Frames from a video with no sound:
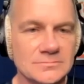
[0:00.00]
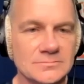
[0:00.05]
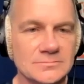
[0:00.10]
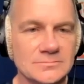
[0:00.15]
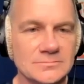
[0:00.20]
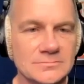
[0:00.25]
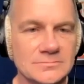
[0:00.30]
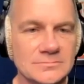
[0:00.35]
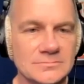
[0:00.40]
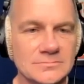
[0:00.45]

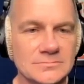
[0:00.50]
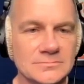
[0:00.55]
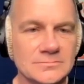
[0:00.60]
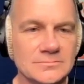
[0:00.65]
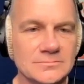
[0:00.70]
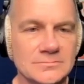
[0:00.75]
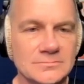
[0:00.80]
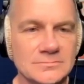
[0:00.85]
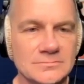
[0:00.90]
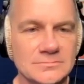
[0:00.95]

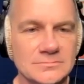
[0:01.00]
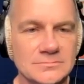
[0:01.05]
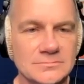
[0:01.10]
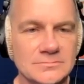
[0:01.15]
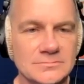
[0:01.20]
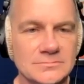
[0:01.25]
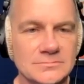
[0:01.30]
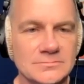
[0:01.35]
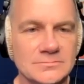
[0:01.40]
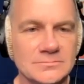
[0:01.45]

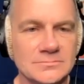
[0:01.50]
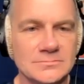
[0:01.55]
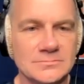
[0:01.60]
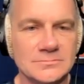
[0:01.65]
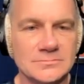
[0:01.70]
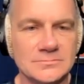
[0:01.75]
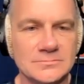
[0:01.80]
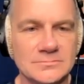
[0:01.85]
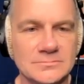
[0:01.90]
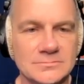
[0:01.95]

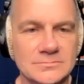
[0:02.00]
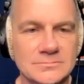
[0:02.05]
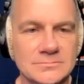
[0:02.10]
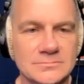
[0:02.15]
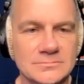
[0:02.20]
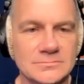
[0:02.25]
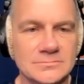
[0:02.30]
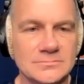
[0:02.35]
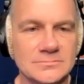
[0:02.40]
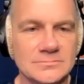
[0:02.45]

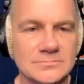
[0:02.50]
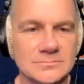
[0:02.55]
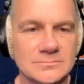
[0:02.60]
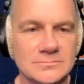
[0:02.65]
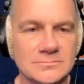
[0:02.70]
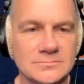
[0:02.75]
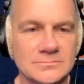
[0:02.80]
The person shown says nothing.